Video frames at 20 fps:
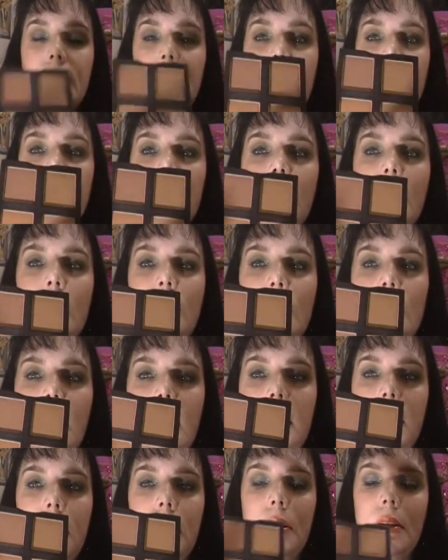This is the color
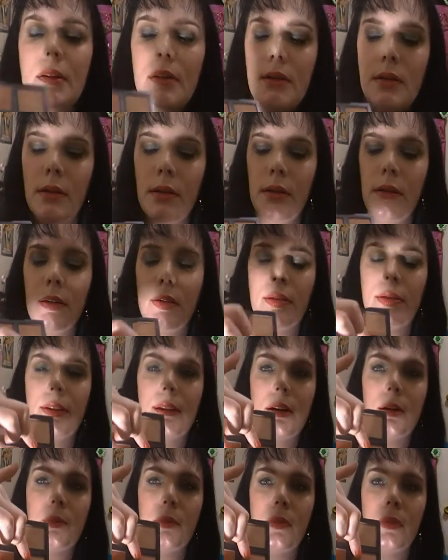right here
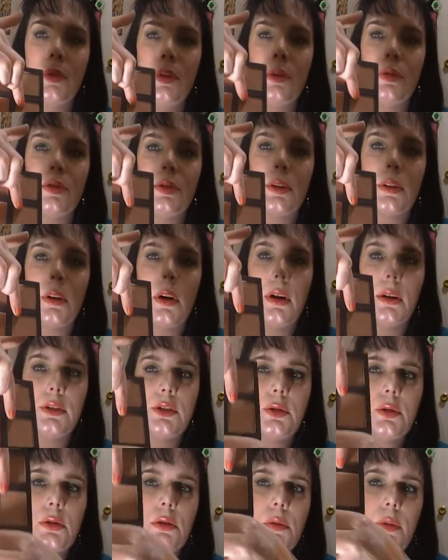that I'm used to
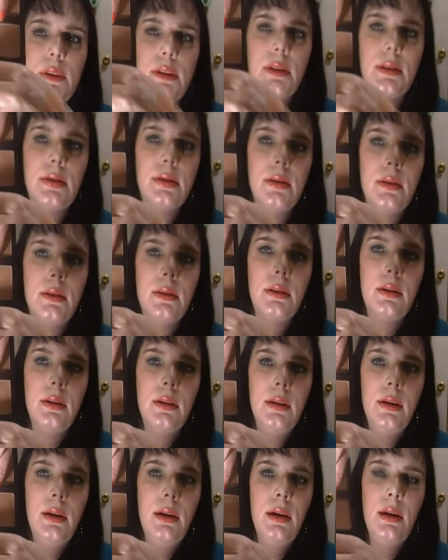contour with.
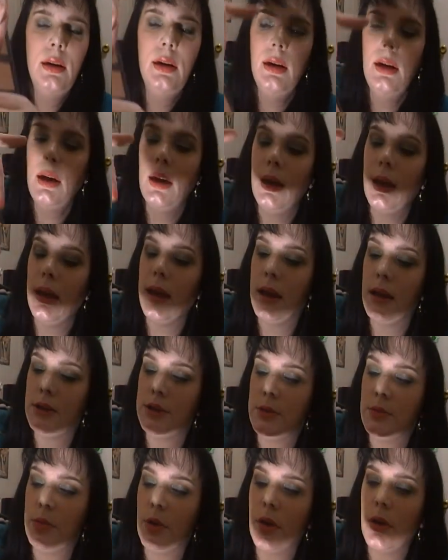
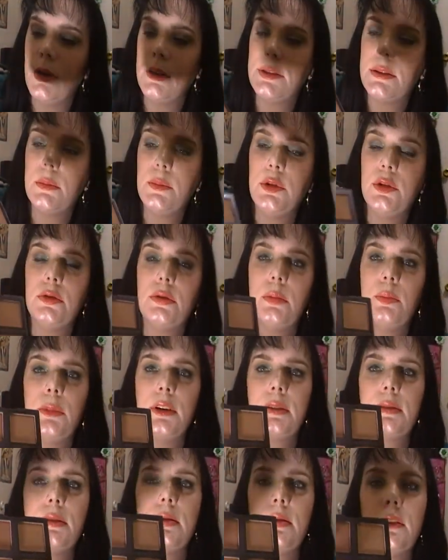And to bronze, I'm
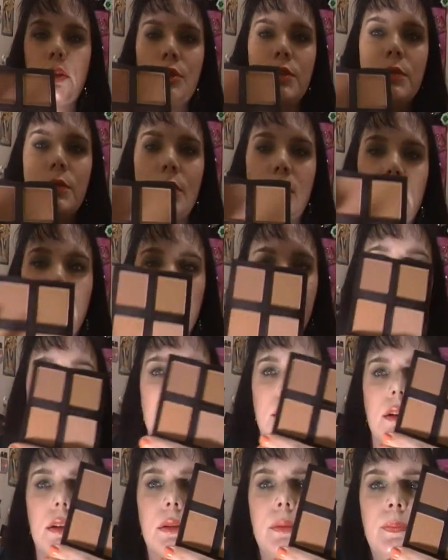mixing the two over
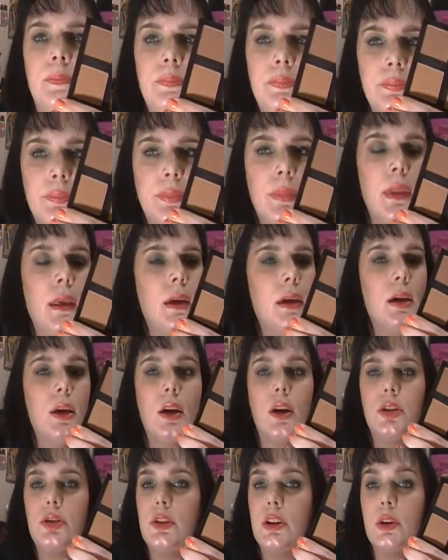here.
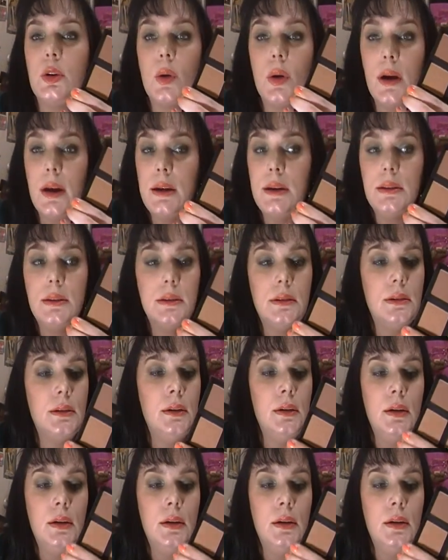They're great.